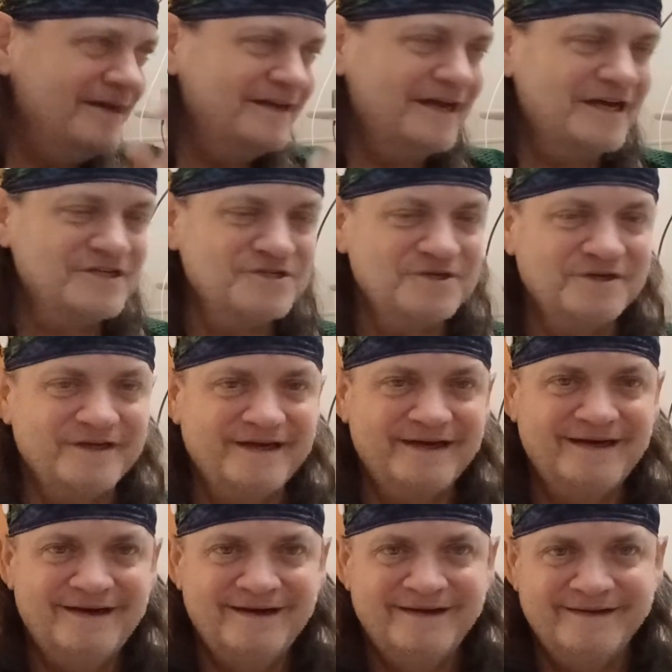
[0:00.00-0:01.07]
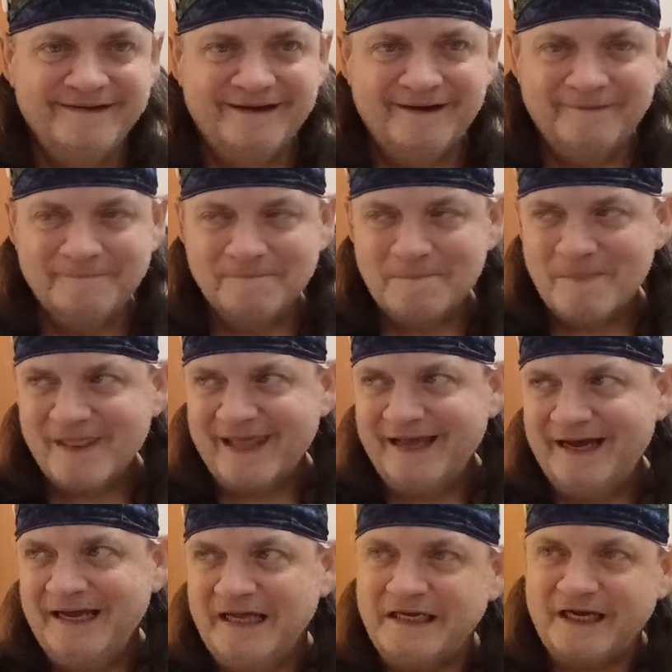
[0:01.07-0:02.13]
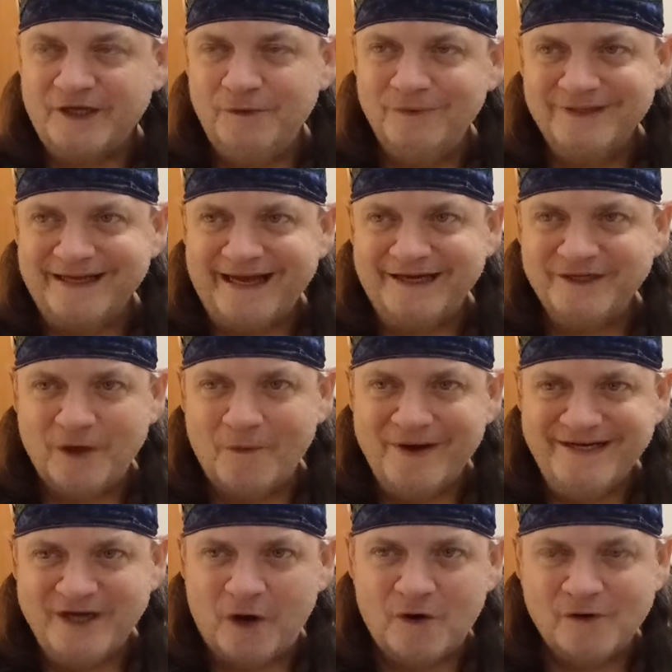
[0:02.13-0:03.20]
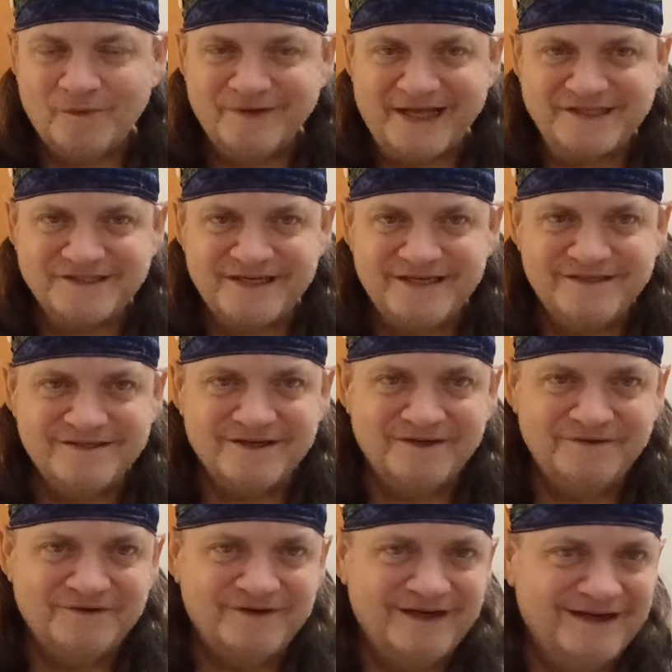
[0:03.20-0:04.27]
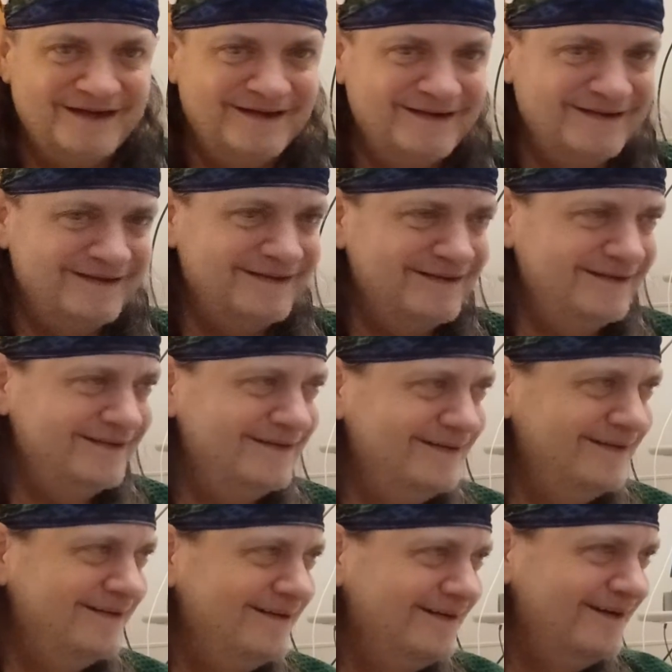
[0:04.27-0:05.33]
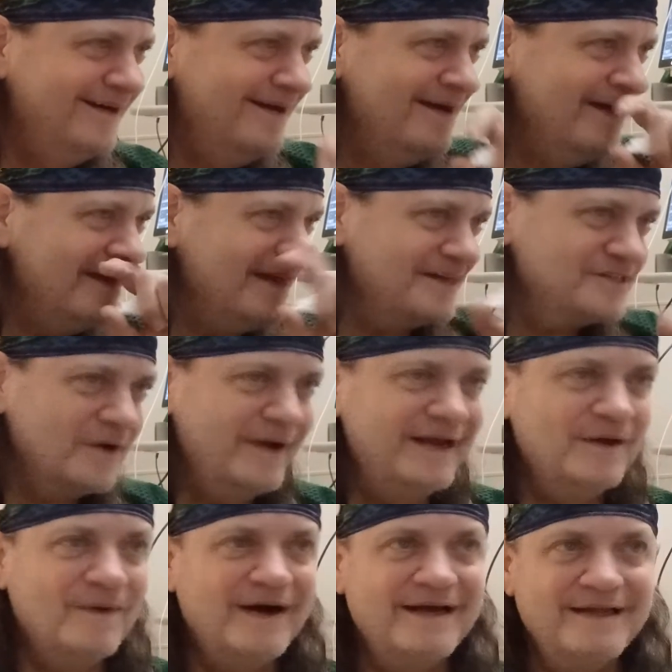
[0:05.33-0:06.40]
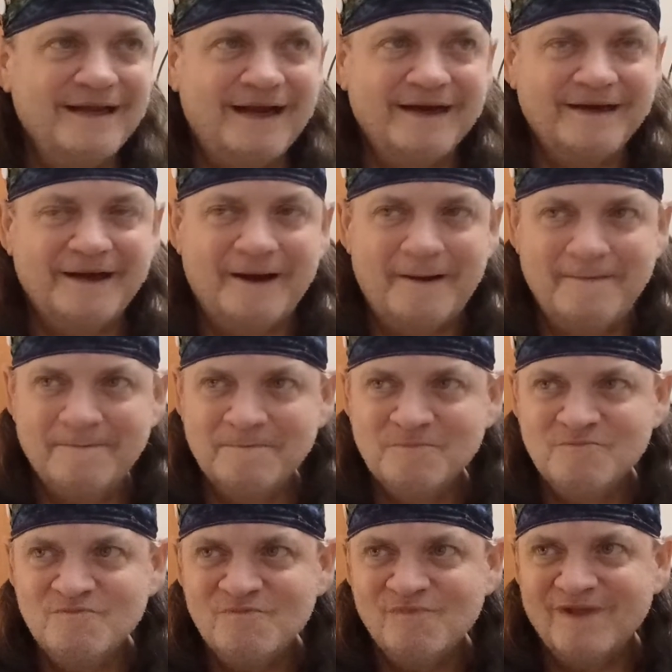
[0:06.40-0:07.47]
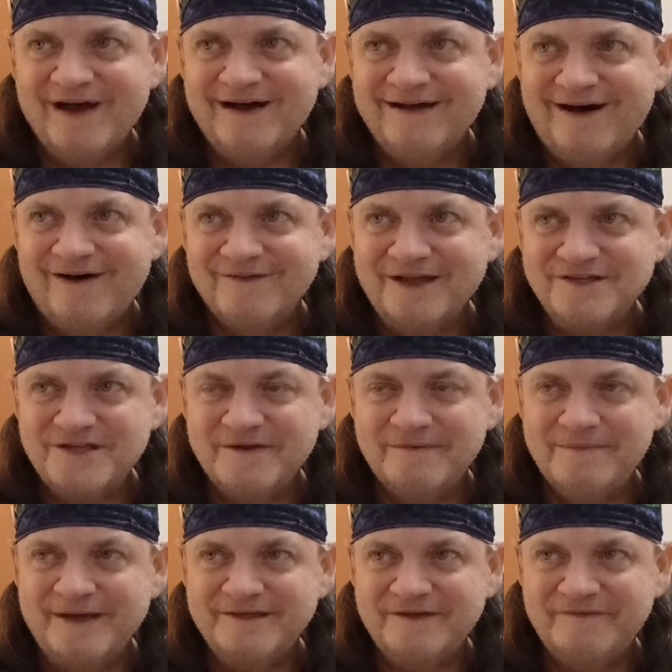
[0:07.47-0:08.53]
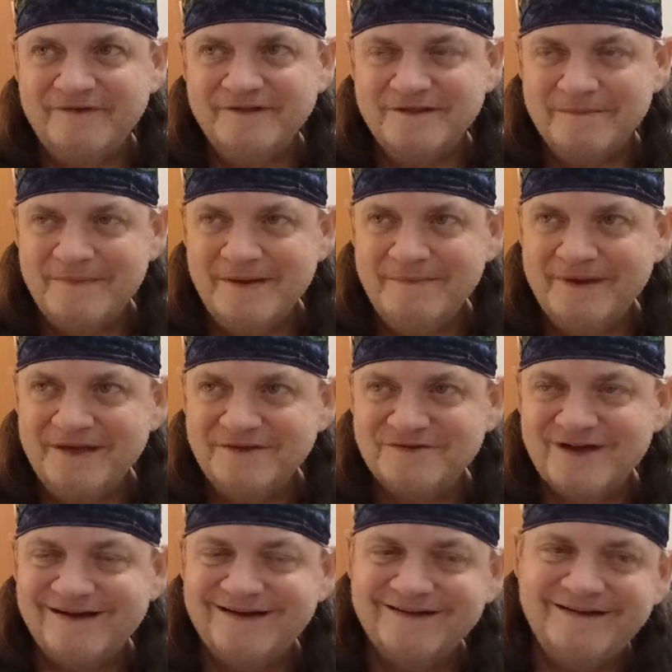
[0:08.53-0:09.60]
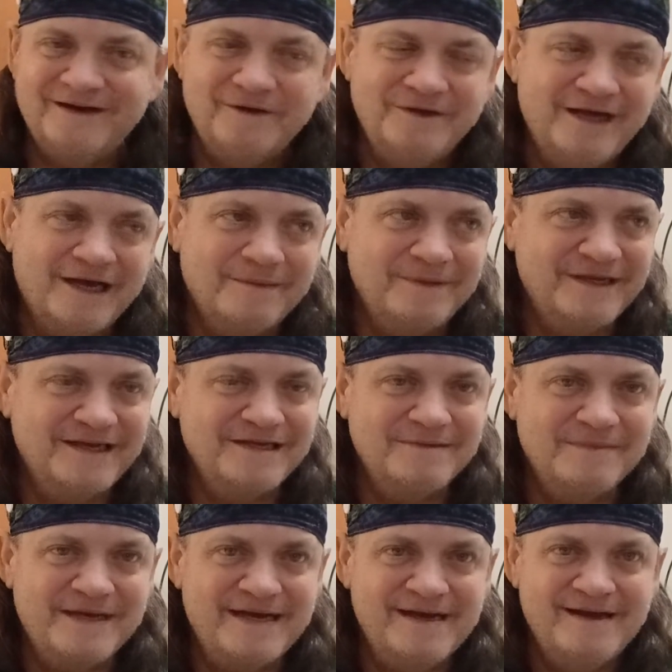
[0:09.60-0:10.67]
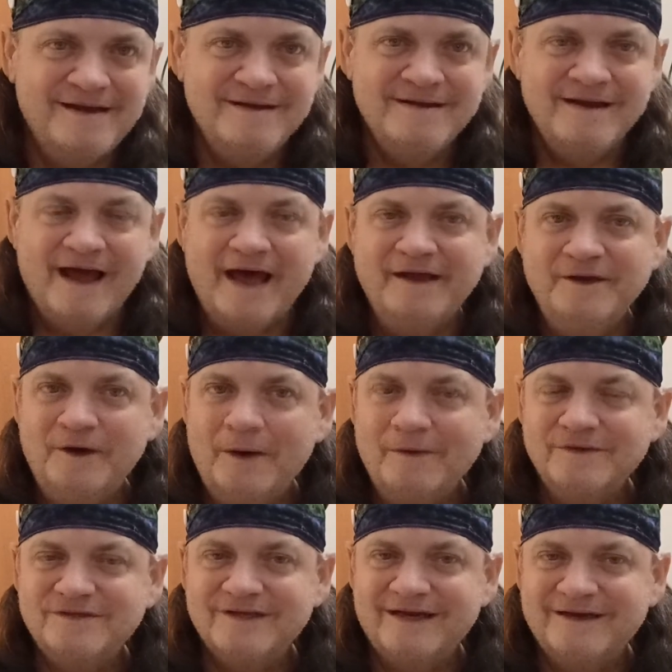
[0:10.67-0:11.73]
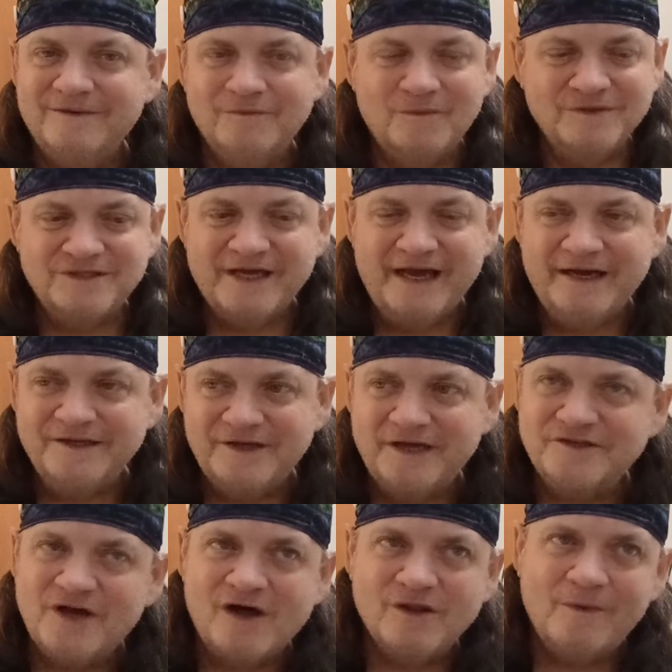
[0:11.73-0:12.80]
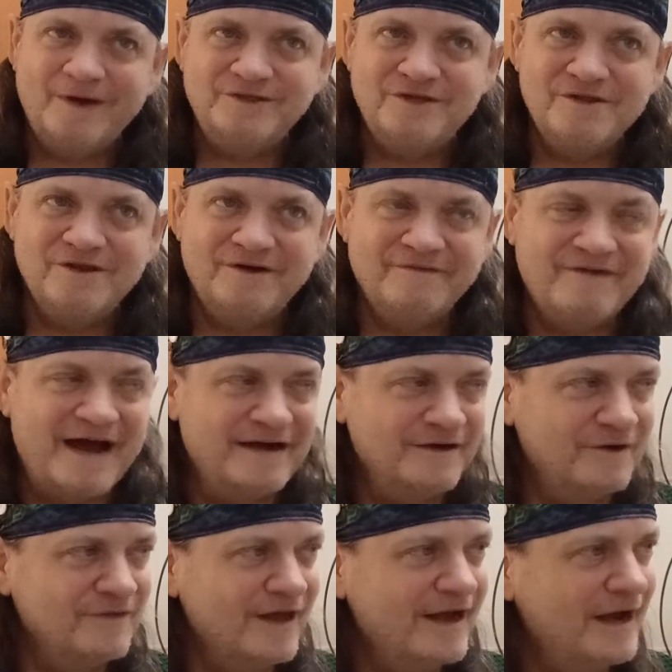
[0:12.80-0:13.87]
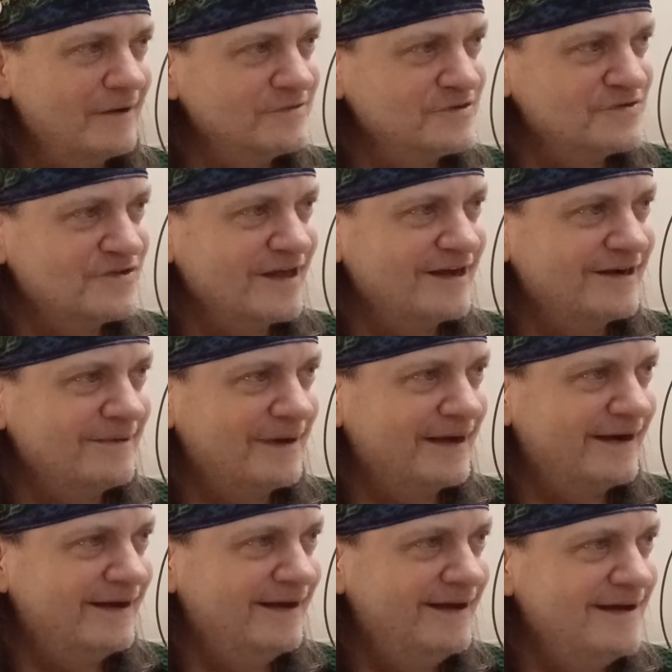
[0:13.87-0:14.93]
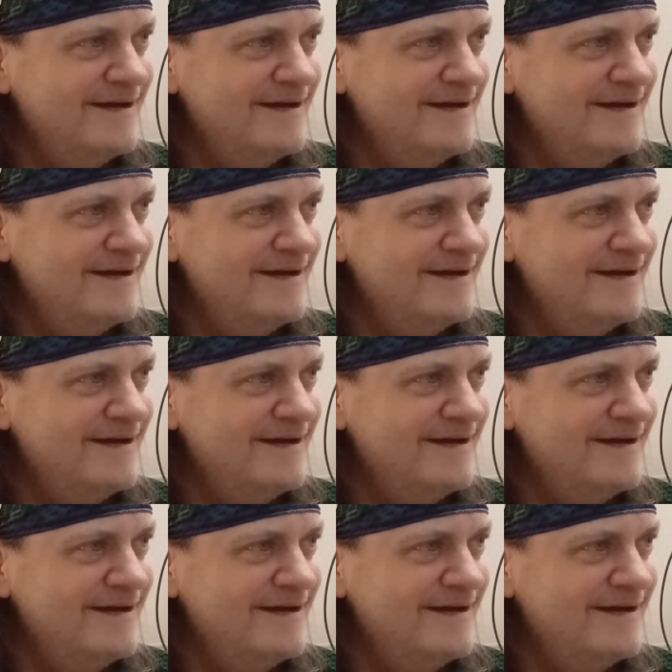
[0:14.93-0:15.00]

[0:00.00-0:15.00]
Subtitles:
Yeah, sure, yeah. Like, you really got to go on with that skin tone, right? Yeah, so anyway, like, all that stuff about the Fifth Amendment, it's kind of like, you know, you got to be kidding me. And, you know, it's like, once again, it gets all the way to the de facto thing. I was just thinking about it.